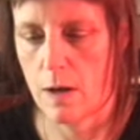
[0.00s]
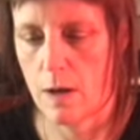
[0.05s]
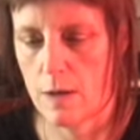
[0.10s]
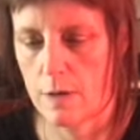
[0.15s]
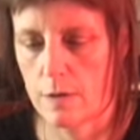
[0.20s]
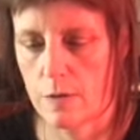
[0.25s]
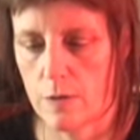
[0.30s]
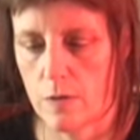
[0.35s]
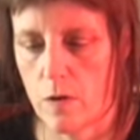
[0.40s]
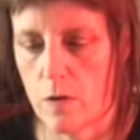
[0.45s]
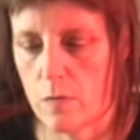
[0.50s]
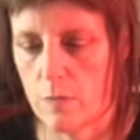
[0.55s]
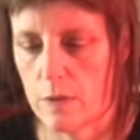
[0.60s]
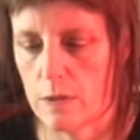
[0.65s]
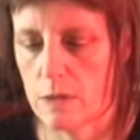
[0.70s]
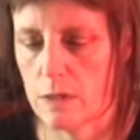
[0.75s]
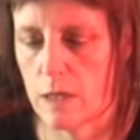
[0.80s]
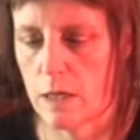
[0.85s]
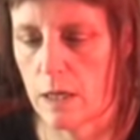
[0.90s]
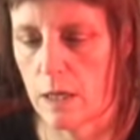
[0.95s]
And
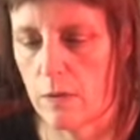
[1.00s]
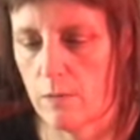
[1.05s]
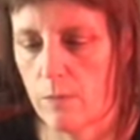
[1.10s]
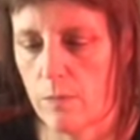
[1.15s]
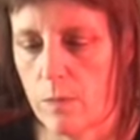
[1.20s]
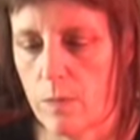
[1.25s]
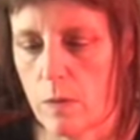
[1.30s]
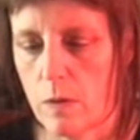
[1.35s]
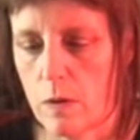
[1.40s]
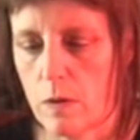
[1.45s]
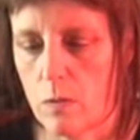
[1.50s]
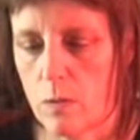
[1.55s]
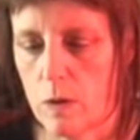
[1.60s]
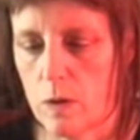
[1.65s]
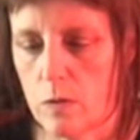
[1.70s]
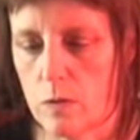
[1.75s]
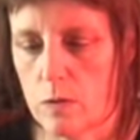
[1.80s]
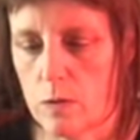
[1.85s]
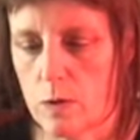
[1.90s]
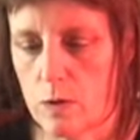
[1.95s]
obviously, when
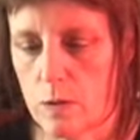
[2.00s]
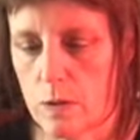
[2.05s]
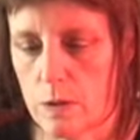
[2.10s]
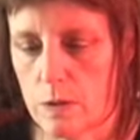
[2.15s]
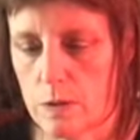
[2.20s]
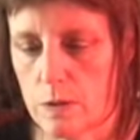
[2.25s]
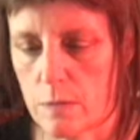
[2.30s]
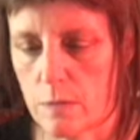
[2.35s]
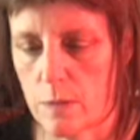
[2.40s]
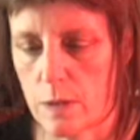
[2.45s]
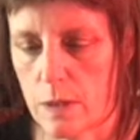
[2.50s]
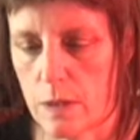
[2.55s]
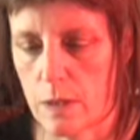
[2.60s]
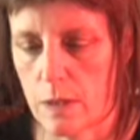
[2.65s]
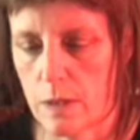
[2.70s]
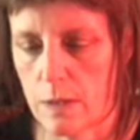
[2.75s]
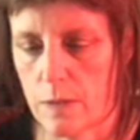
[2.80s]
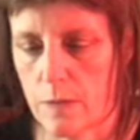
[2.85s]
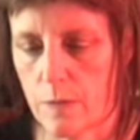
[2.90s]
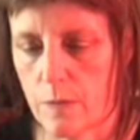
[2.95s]
you're doing something
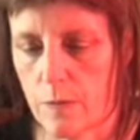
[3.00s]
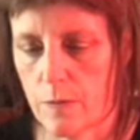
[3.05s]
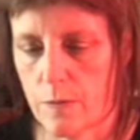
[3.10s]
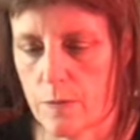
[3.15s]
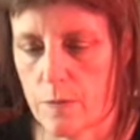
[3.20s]
like this,